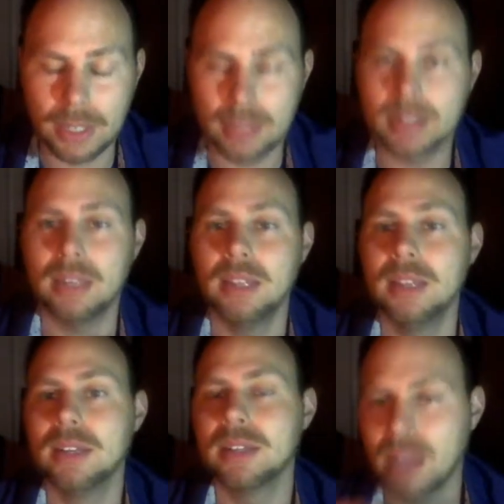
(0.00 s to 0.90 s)
And then
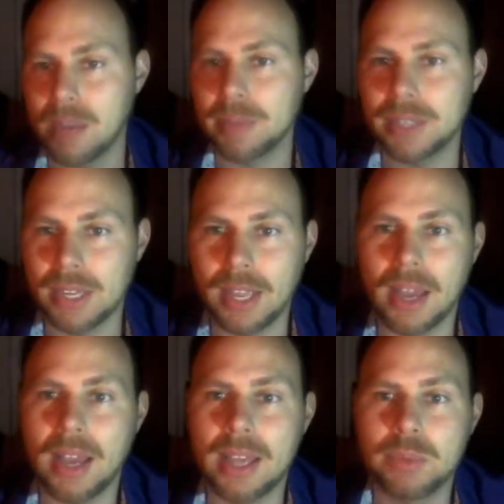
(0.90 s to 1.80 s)

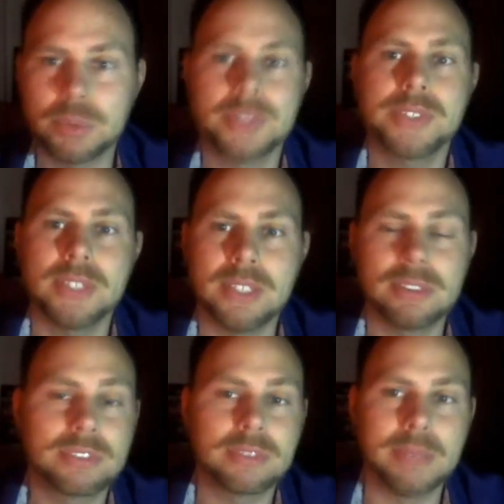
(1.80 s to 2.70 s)
Comma.ai will receive
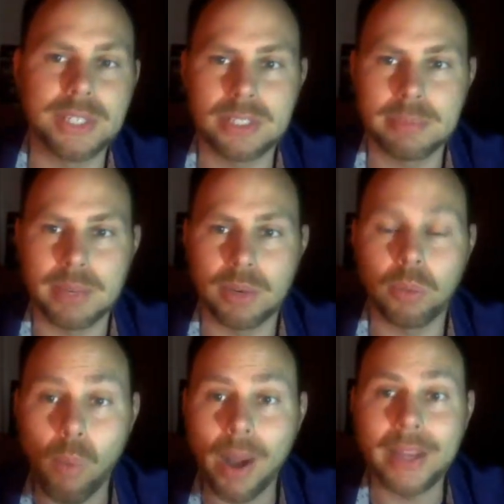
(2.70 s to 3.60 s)
information about
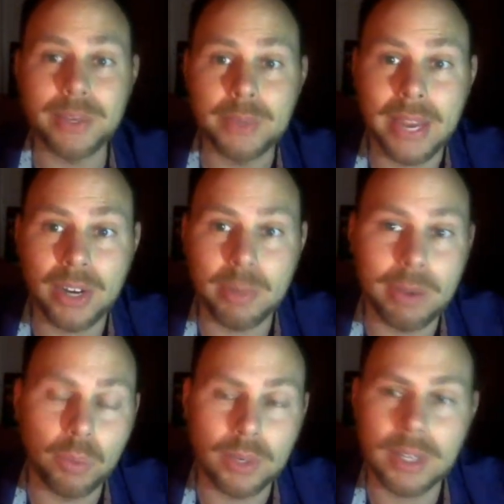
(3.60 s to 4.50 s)
why you care
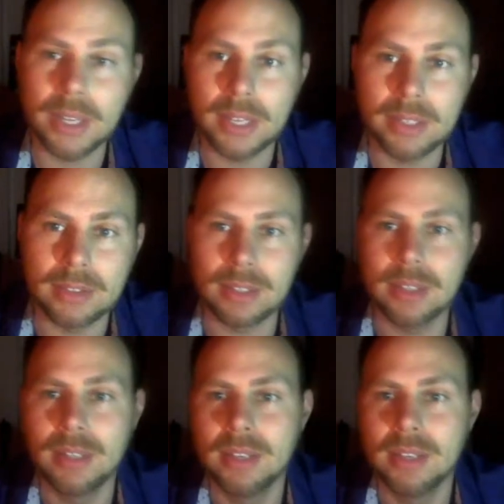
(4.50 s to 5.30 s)
about working in the